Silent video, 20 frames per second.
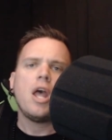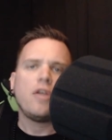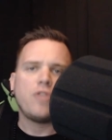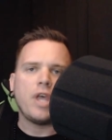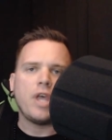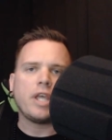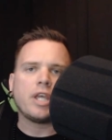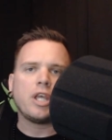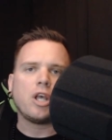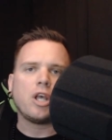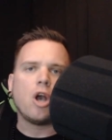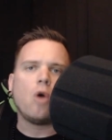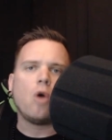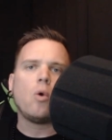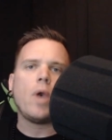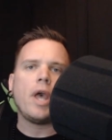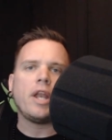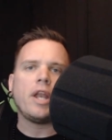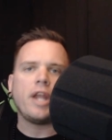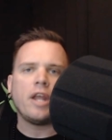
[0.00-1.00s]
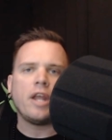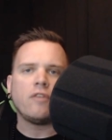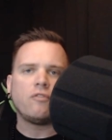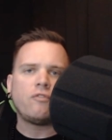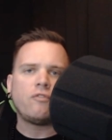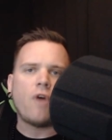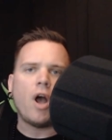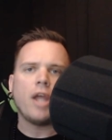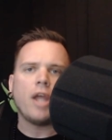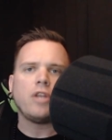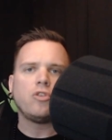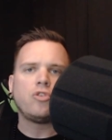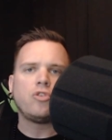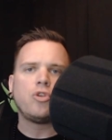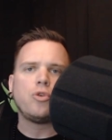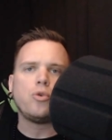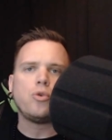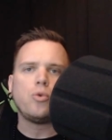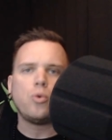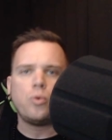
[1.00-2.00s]
They can go in and fine
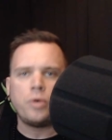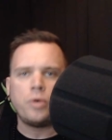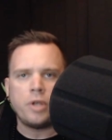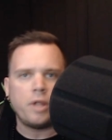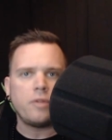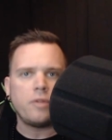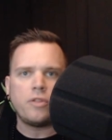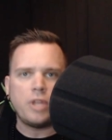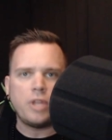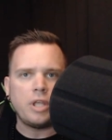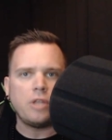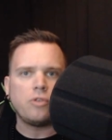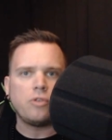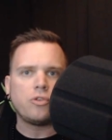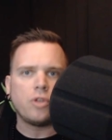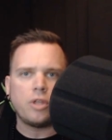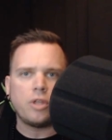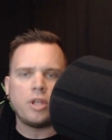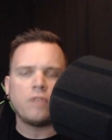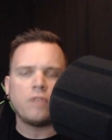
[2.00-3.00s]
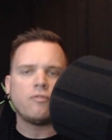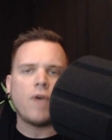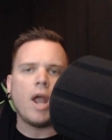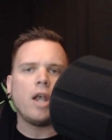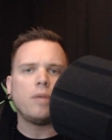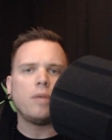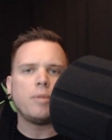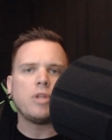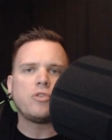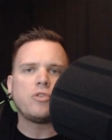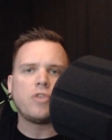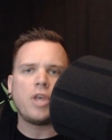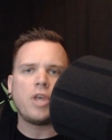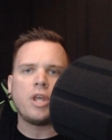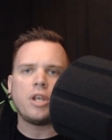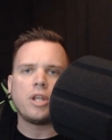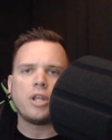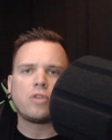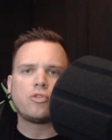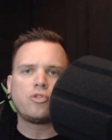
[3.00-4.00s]
tune these environments
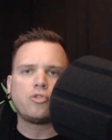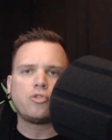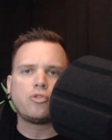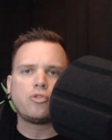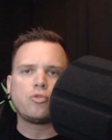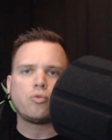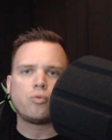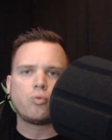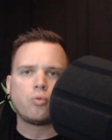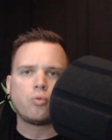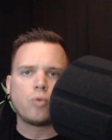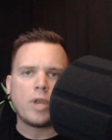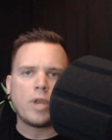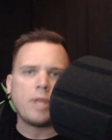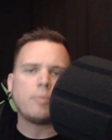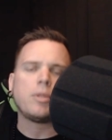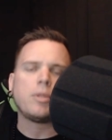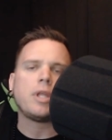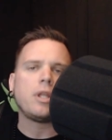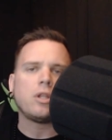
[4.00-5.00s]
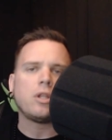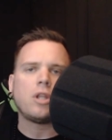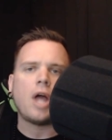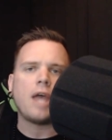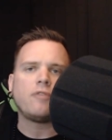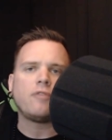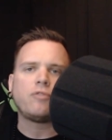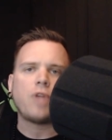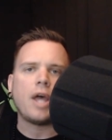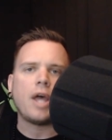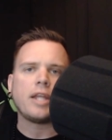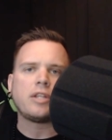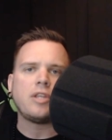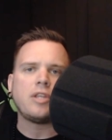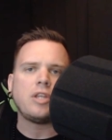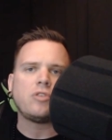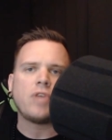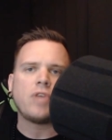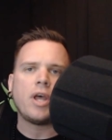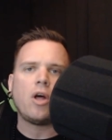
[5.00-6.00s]
in extremely lifelike
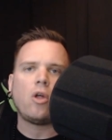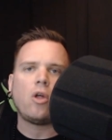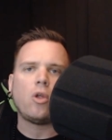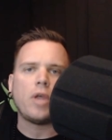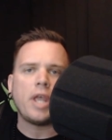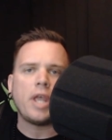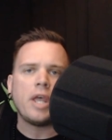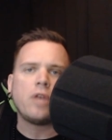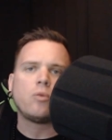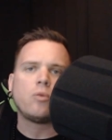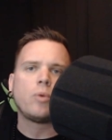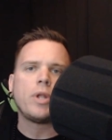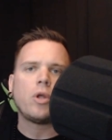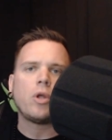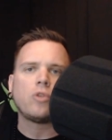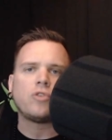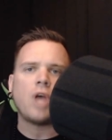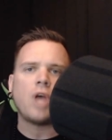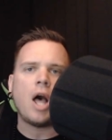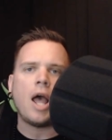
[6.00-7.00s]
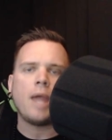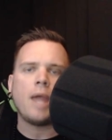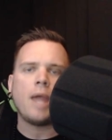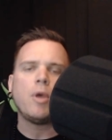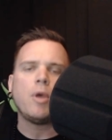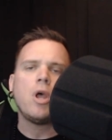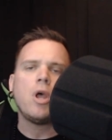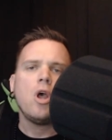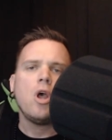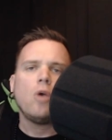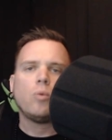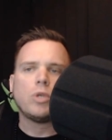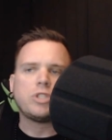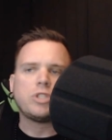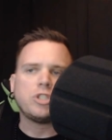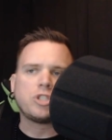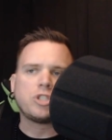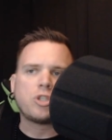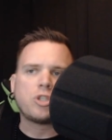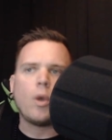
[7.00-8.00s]
detail in real time,
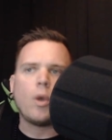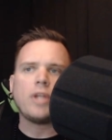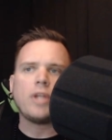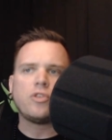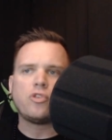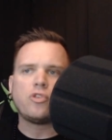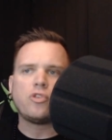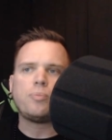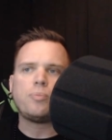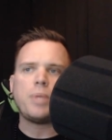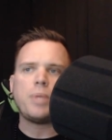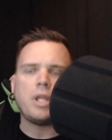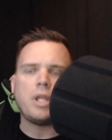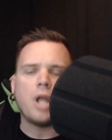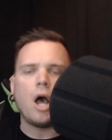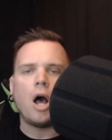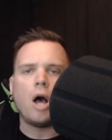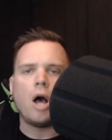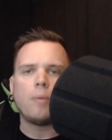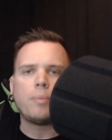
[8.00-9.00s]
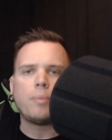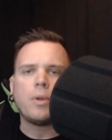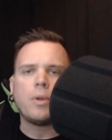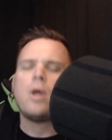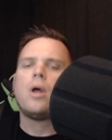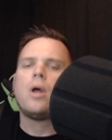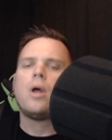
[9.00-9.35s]
which is going to speed up